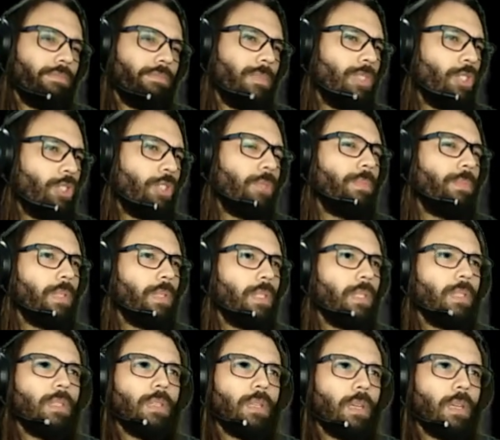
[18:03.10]
it should
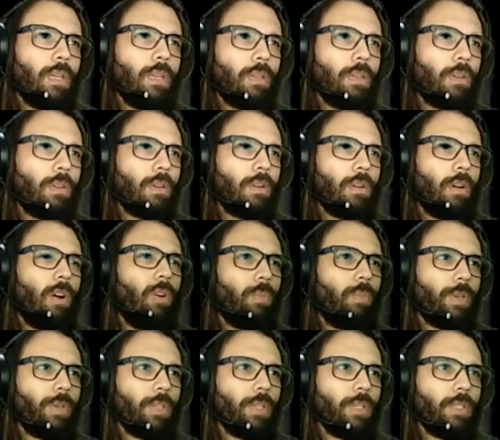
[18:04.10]
be a
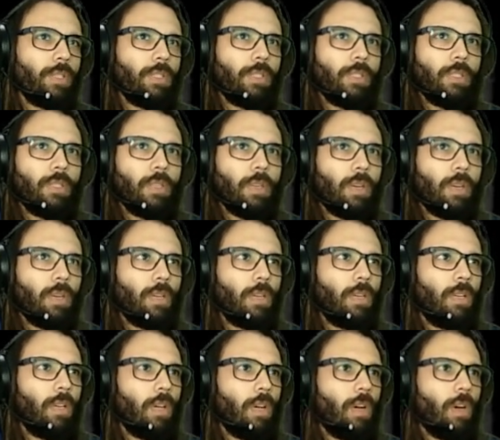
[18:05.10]
calmer
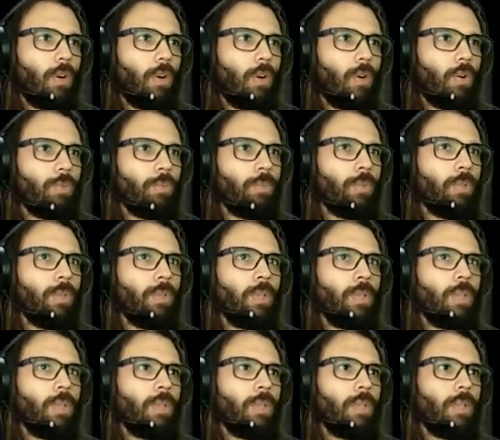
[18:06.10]
home
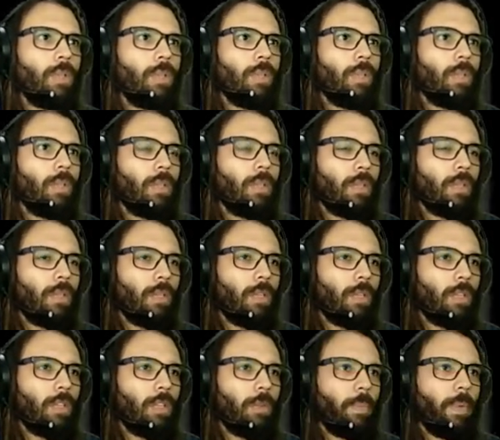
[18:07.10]

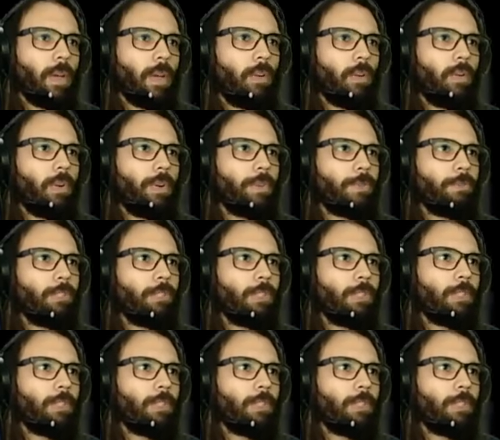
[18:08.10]
in the background.